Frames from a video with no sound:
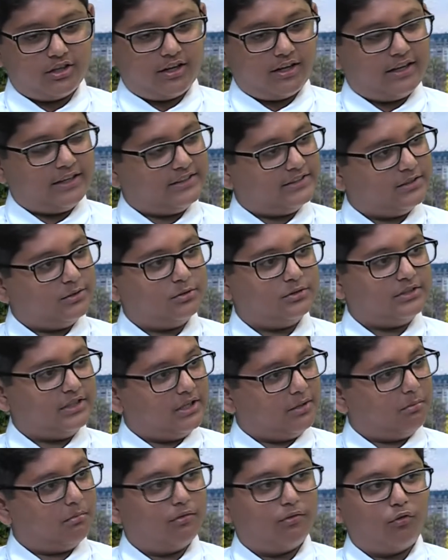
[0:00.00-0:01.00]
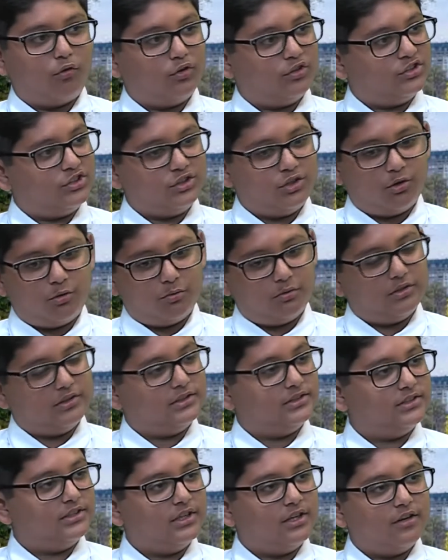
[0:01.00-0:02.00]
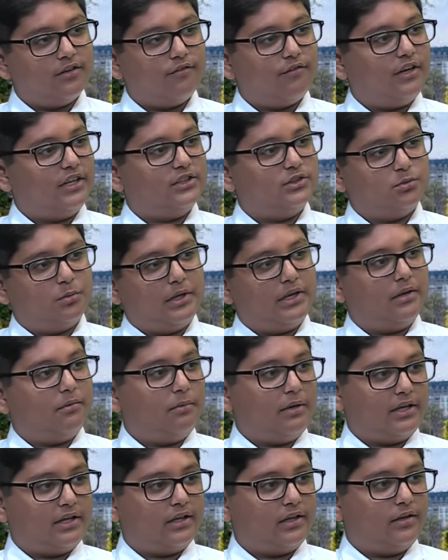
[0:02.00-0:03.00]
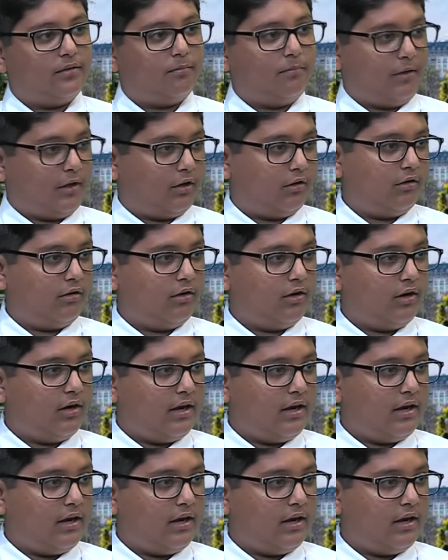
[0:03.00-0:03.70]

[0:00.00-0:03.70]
as I was saying before, she always finds a way to make it better.